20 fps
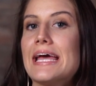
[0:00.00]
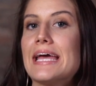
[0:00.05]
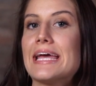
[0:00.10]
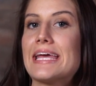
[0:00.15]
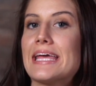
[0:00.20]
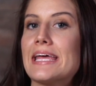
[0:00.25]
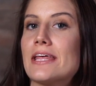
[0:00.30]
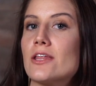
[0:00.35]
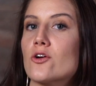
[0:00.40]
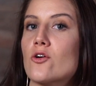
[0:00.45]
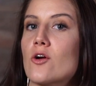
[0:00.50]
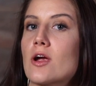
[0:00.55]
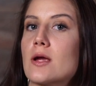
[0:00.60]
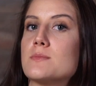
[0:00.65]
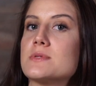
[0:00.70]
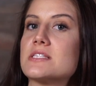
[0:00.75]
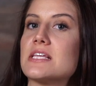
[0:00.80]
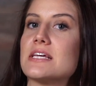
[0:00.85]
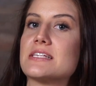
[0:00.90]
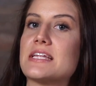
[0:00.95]
and
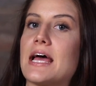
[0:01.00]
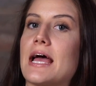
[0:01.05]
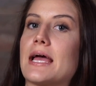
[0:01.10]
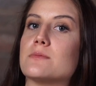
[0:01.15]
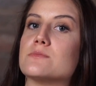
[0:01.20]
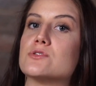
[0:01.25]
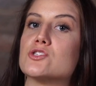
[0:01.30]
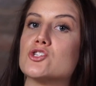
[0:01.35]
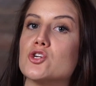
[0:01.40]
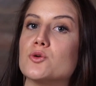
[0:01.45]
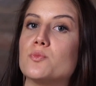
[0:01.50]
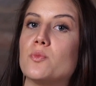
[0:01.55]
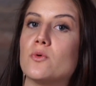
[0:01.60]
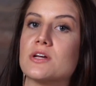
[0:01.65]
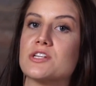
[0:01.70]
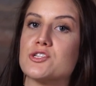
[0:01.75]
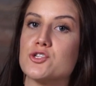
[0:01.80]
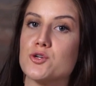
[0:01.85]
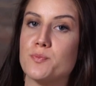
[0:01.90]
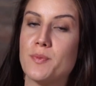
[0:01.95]
kilograms times two
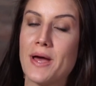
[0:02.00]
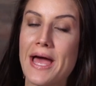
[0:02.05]
point two